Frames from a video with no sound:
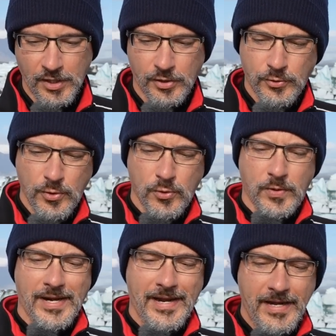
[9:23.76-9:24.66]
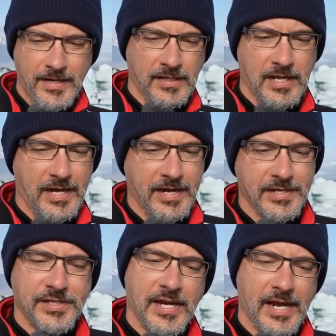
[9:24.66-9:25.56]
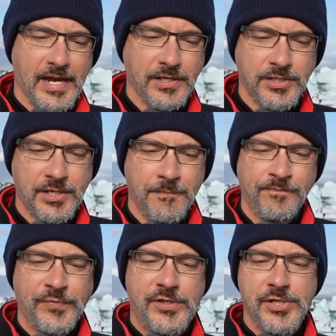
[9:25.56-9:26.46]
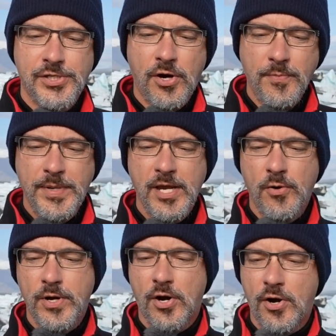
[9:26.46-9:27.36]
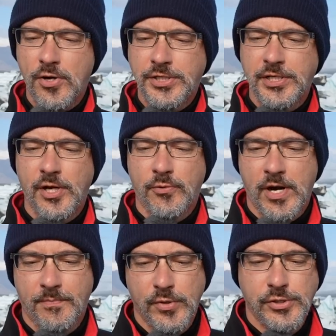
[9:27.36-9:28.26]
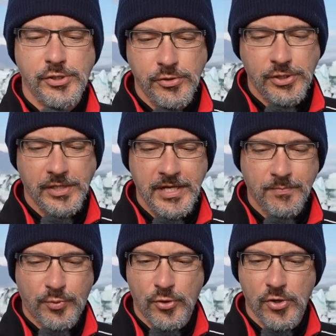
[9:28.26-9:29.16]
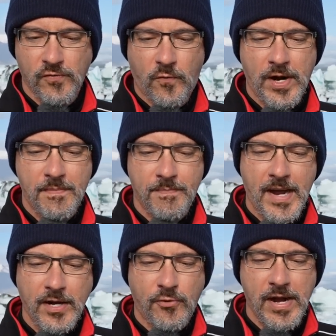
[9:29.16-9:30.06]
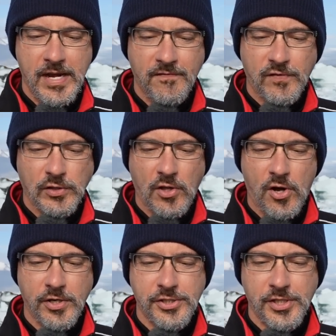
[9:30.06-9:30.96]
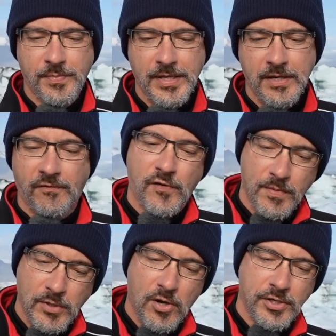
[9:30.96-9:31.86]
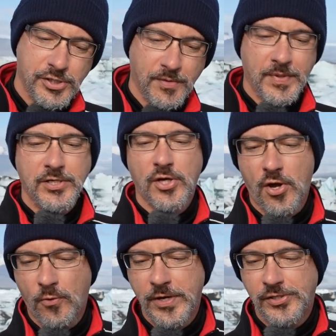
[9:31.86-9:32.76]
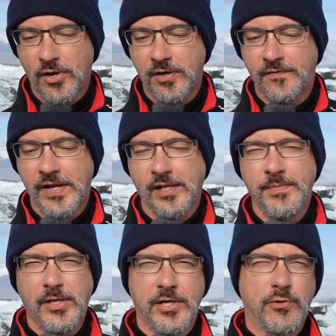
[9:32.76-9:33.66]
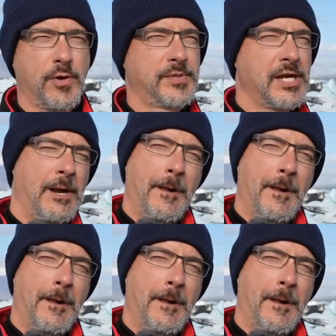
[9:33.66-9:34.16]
Ooh, Analyse asks, does R P O and R T O numbers usually improve when I'm migrating for log shipping from log shipping to always on availability groups?